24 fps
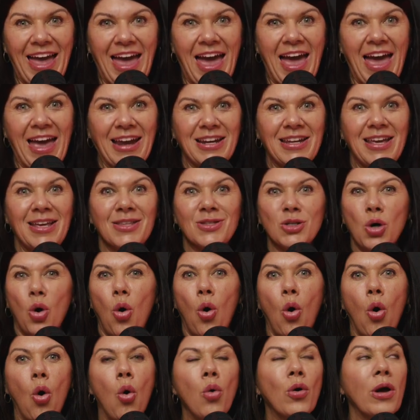And it's
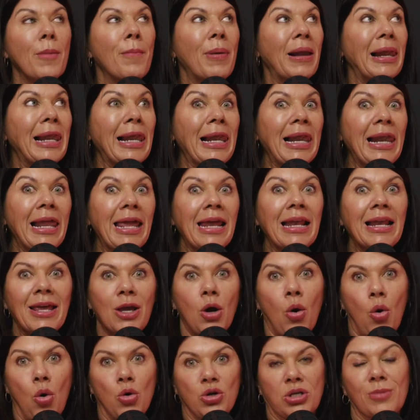all
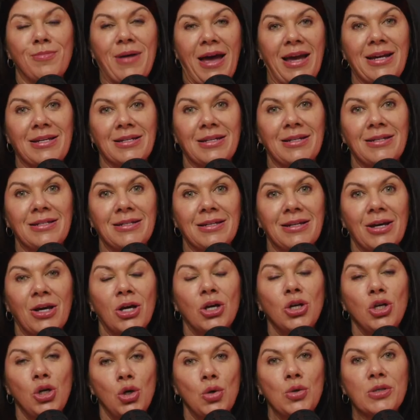completely automated
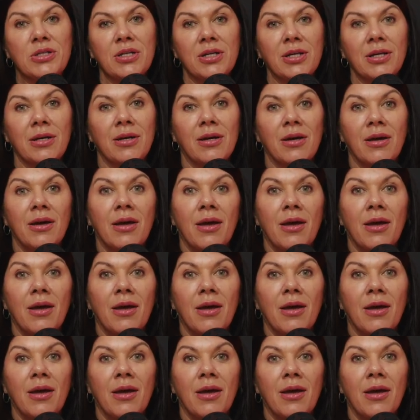using